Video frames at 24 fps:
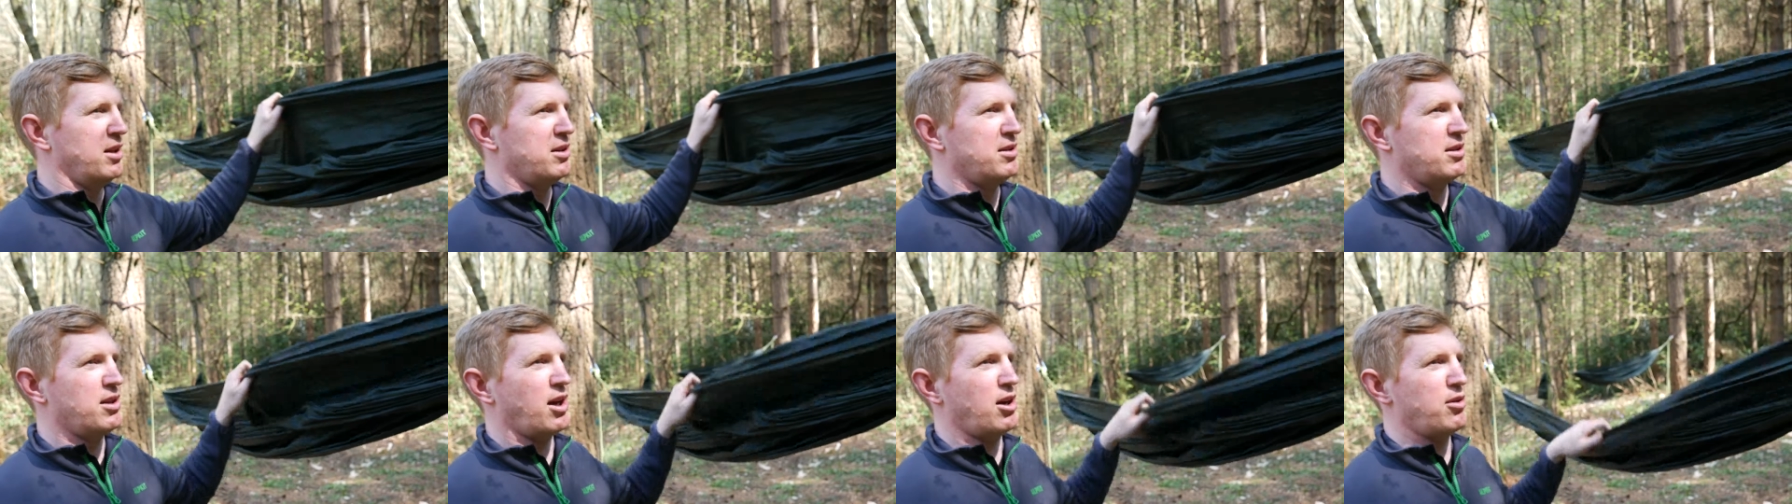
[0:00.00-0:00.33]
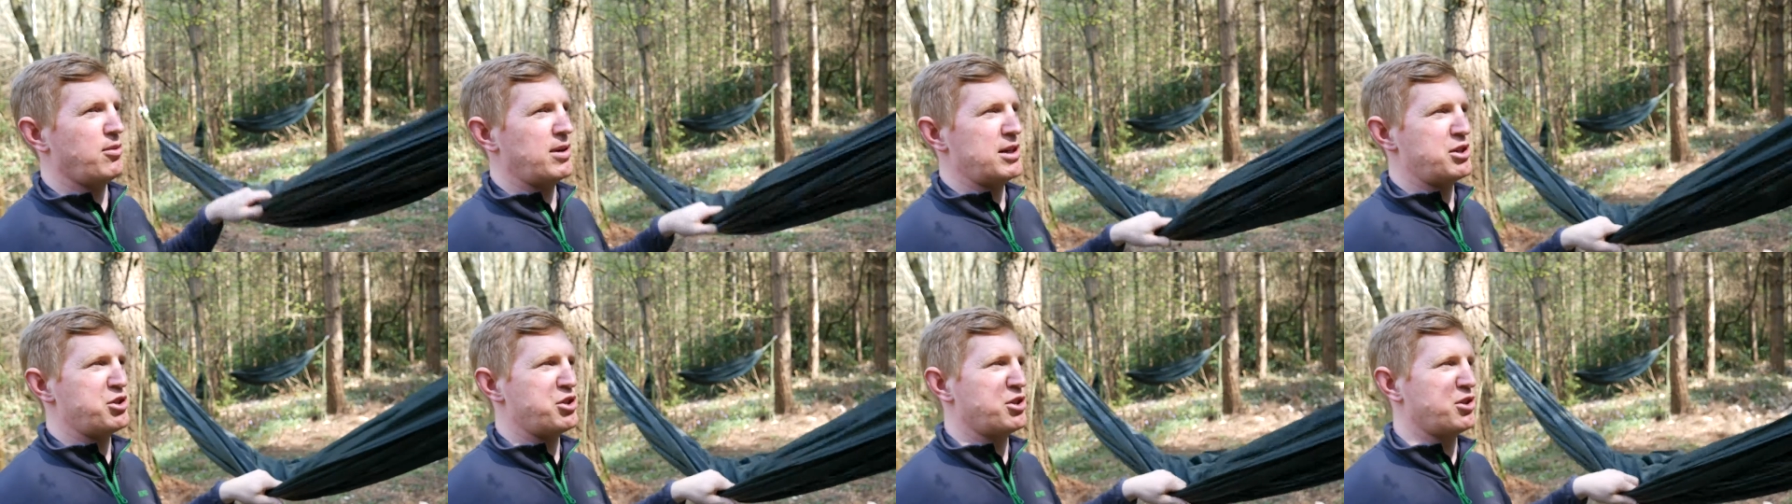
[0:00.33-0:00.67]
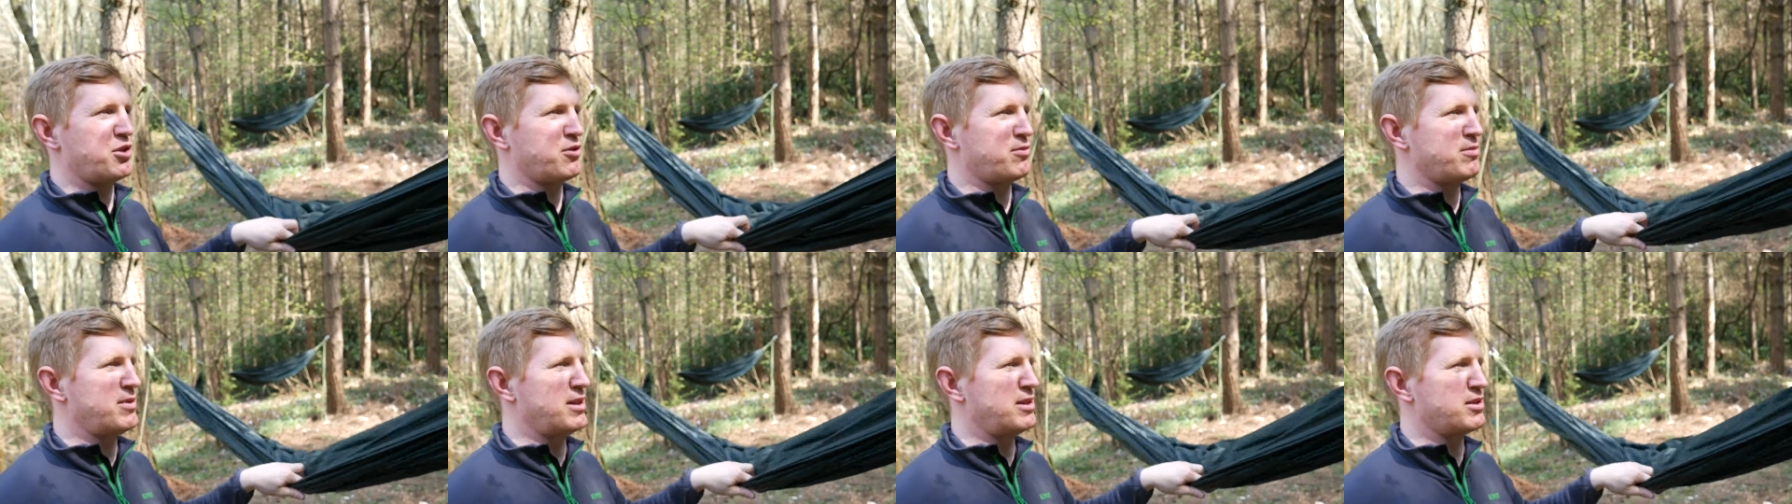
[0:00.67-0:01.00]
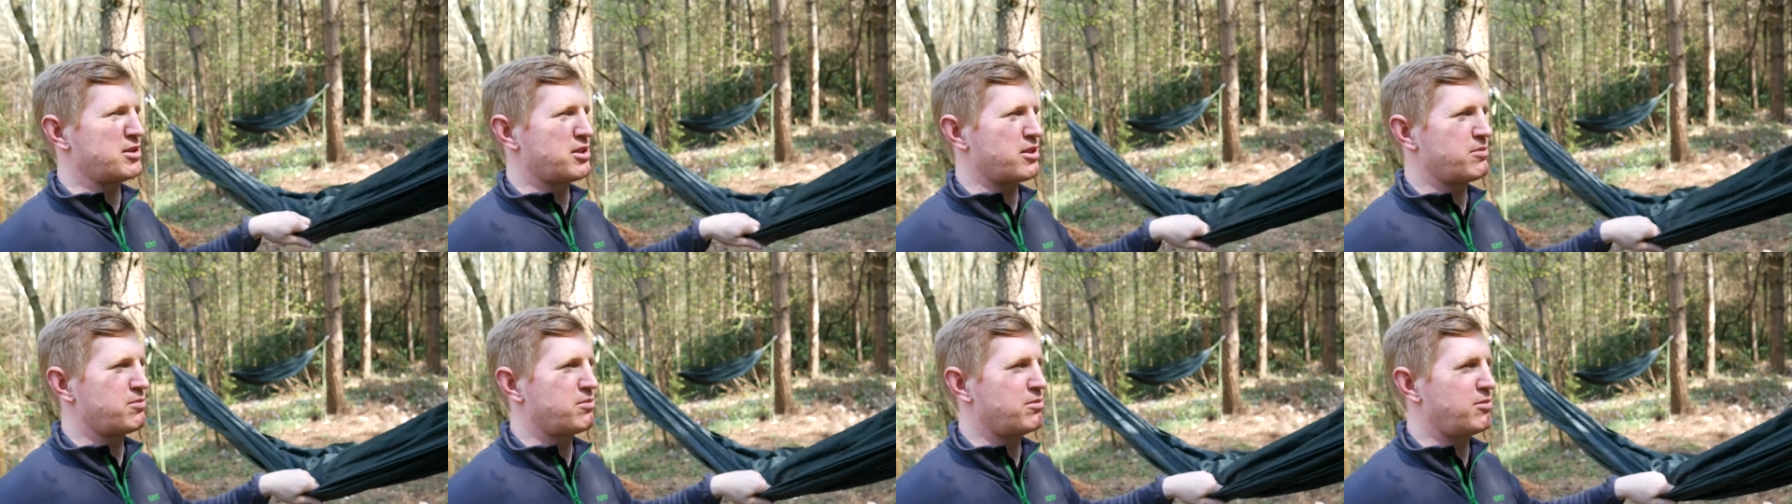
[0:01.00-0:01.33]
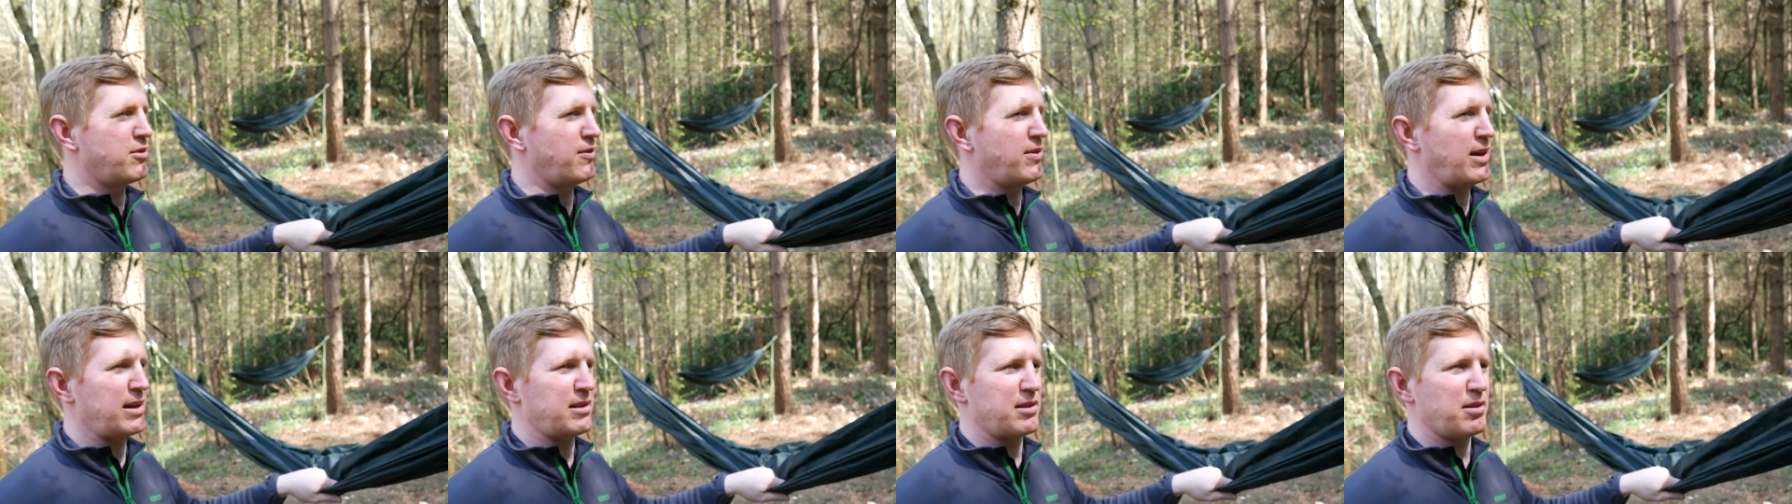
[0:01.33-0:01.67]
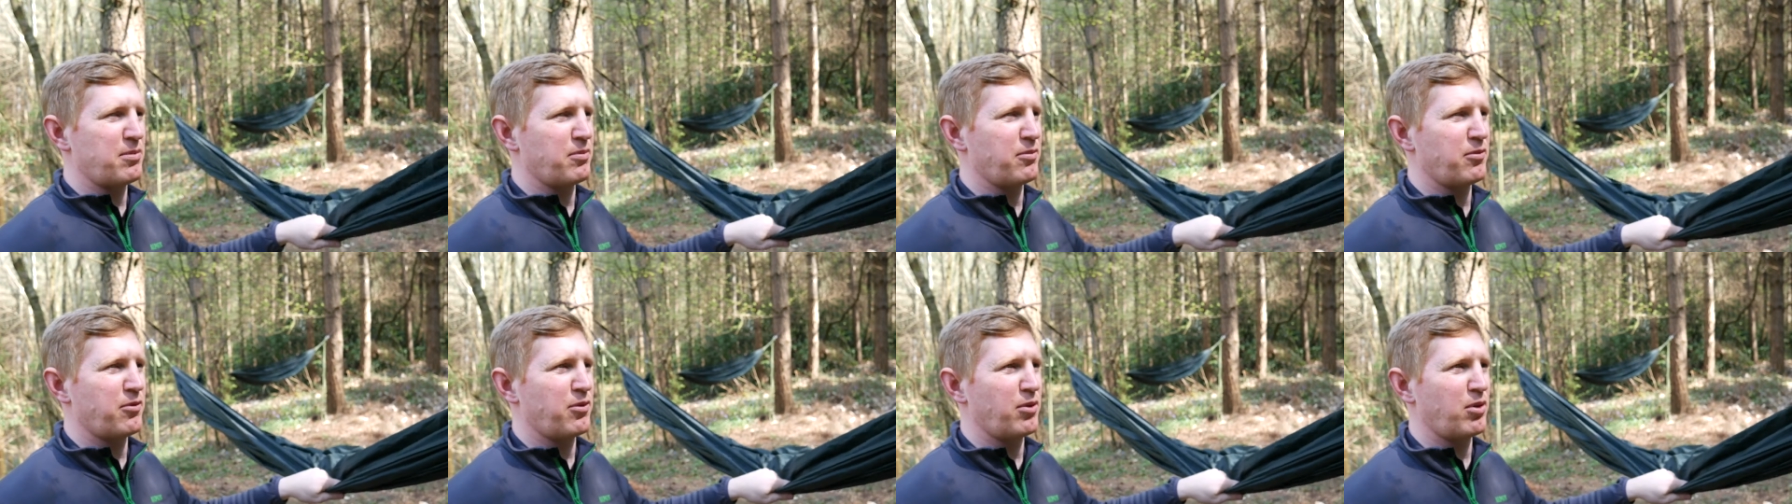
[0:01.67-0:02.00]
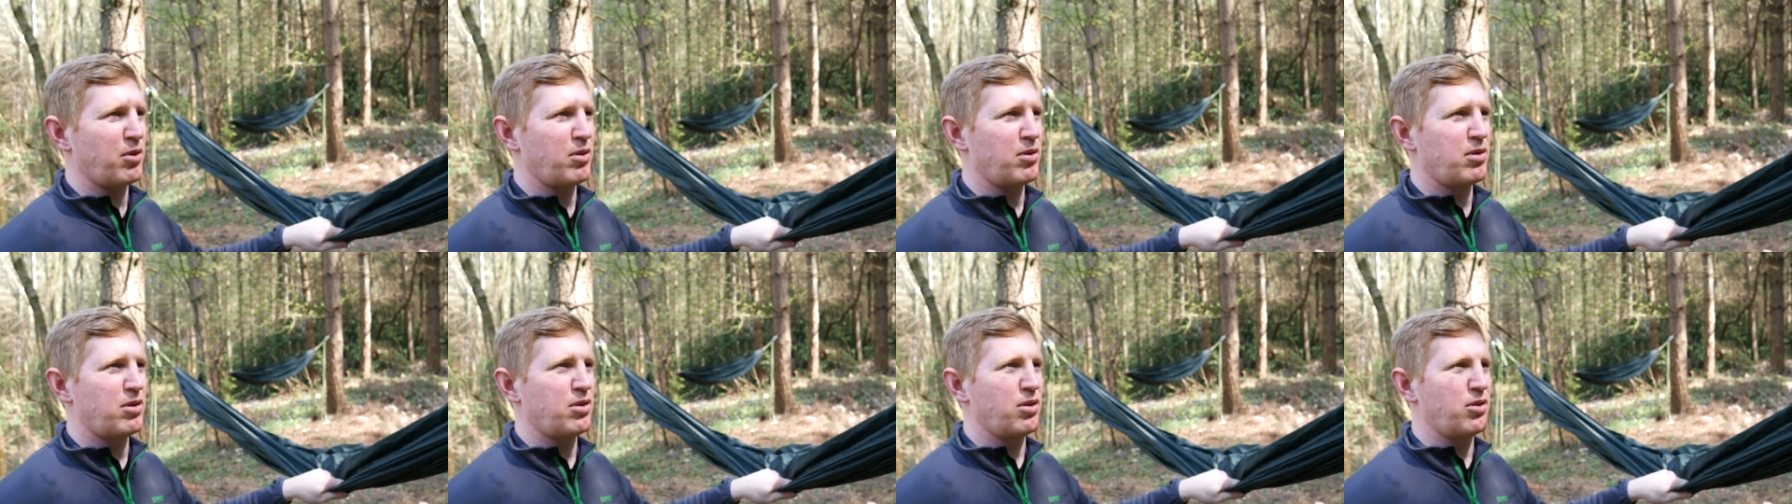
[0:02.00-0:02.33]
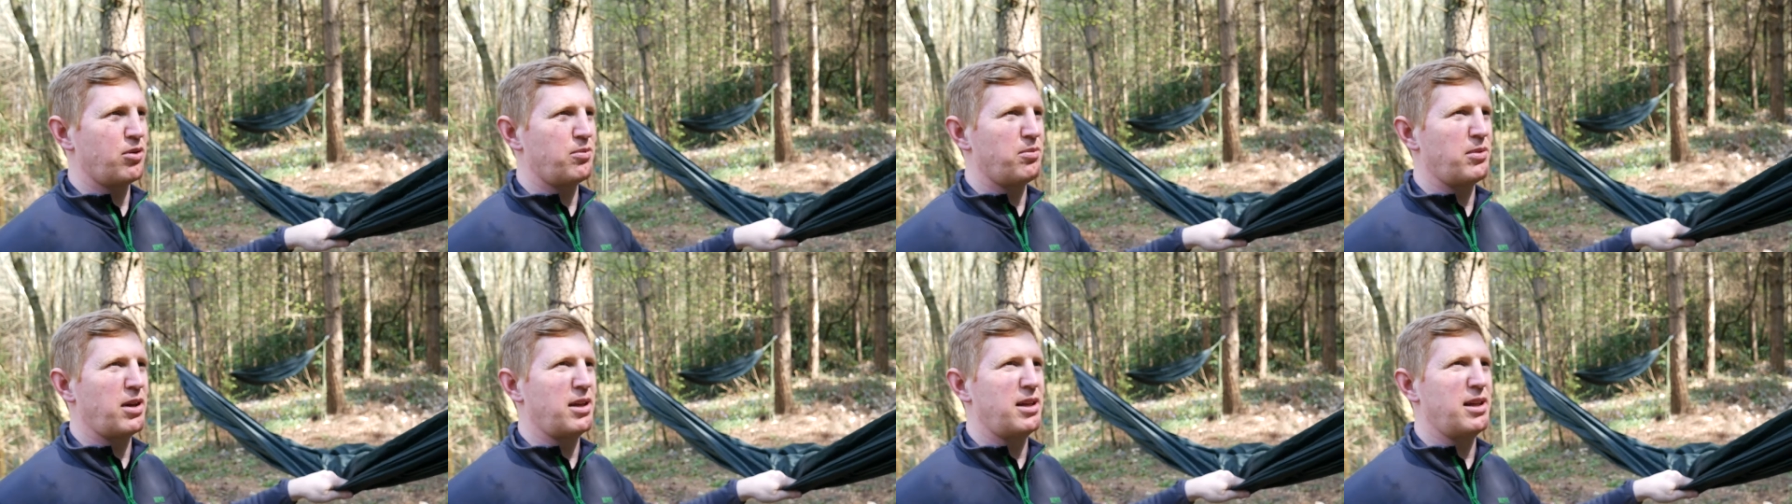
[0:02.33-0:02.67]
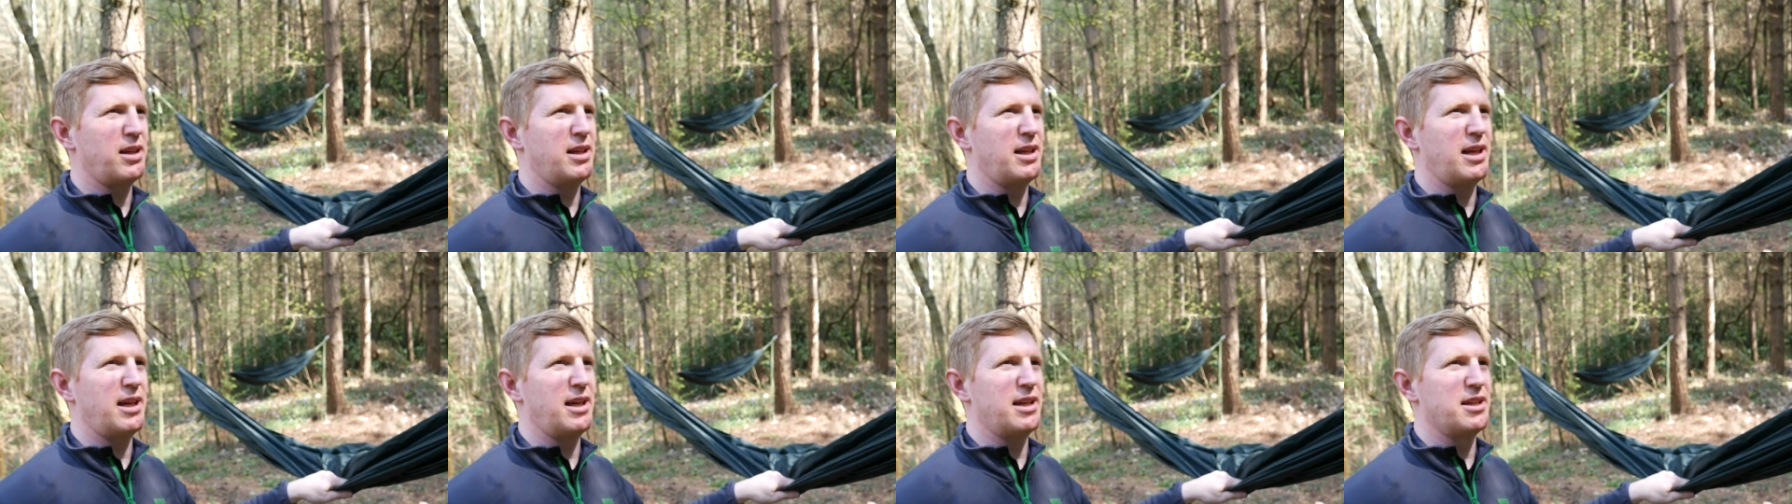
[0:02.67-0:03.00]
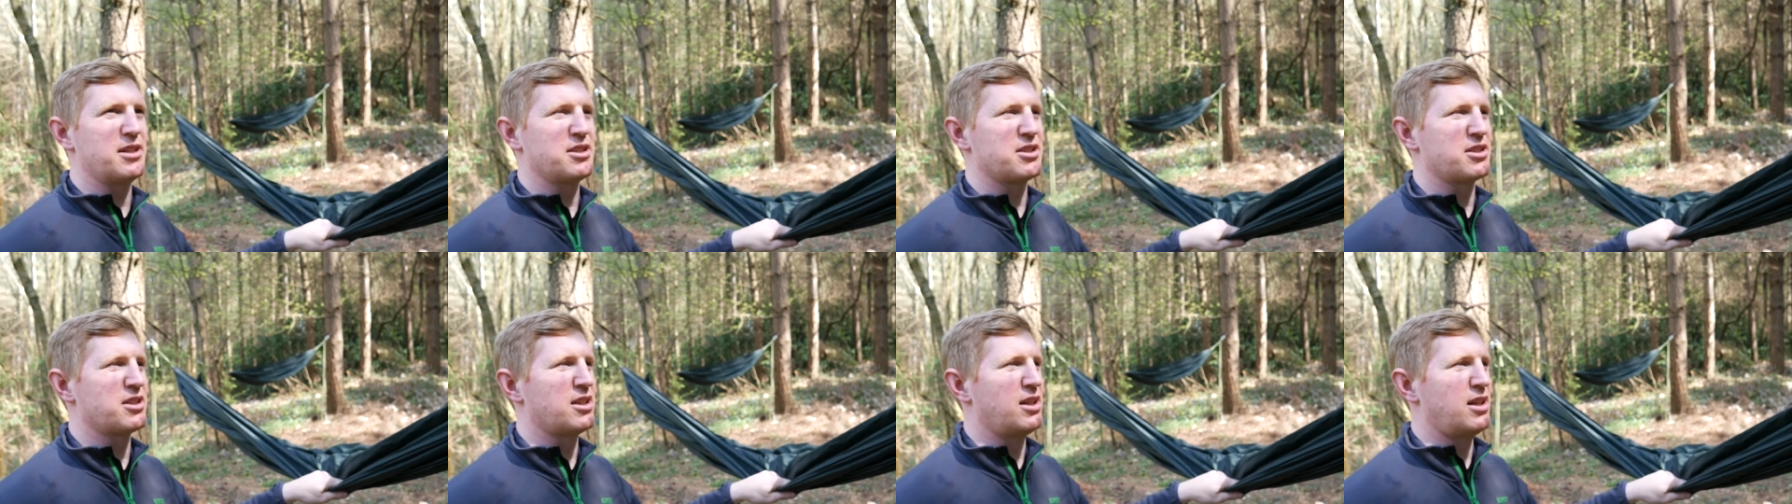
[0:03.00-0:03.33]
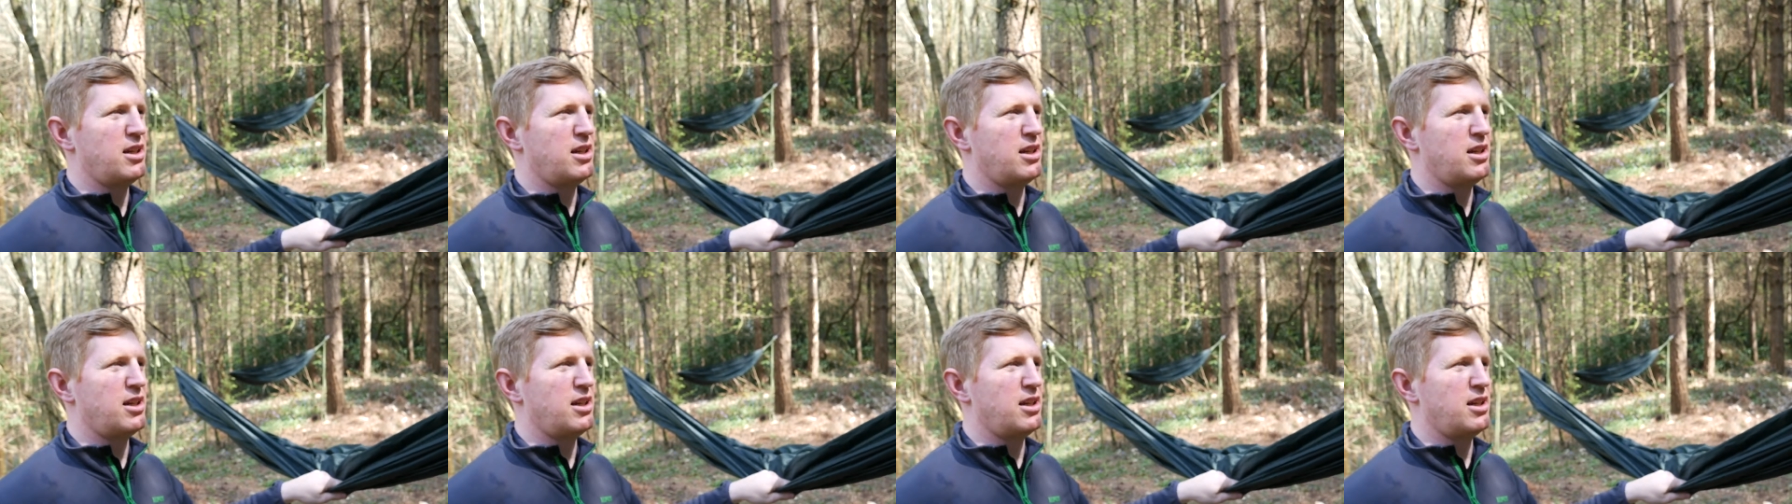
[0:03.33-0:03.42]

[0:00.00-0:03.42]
No issues from these. We've had them for a good many years,